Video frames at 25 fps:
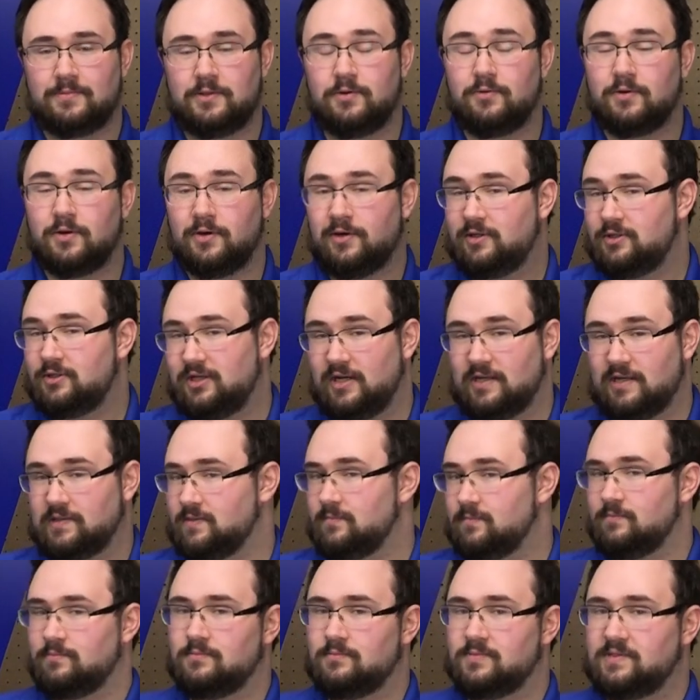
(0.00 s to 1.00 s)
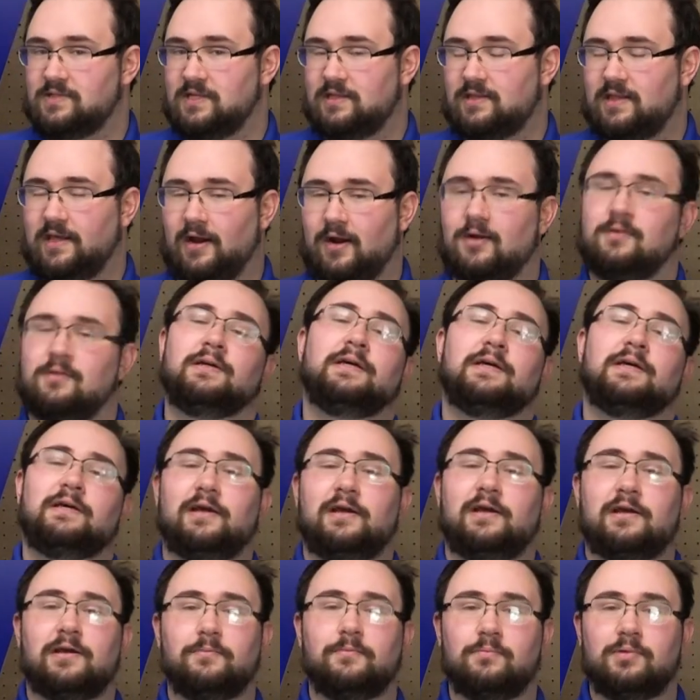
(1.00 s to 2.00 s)
You could just sit there
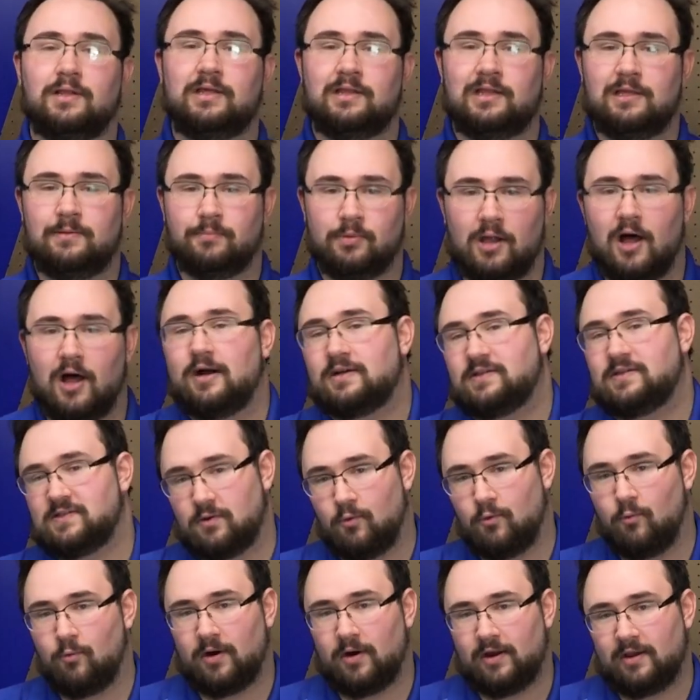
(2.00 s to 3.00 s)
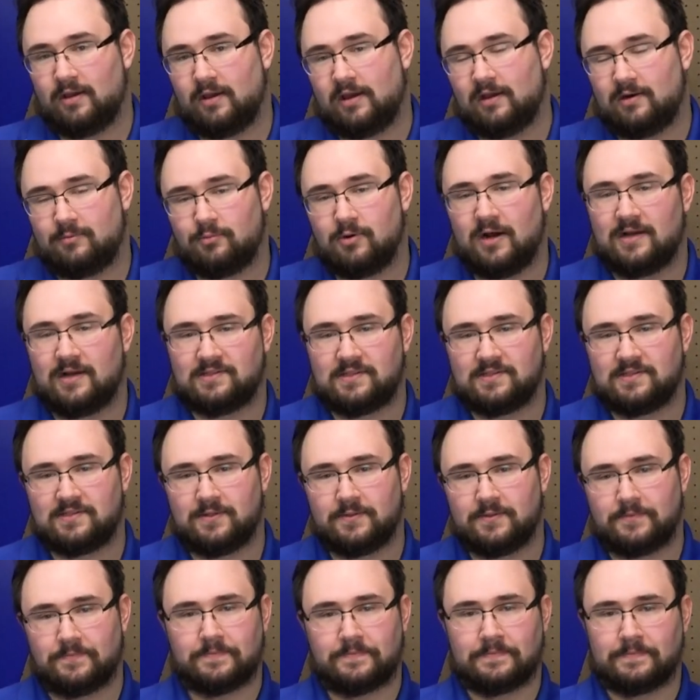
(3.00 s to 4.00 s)
and completely block scoring in a processor.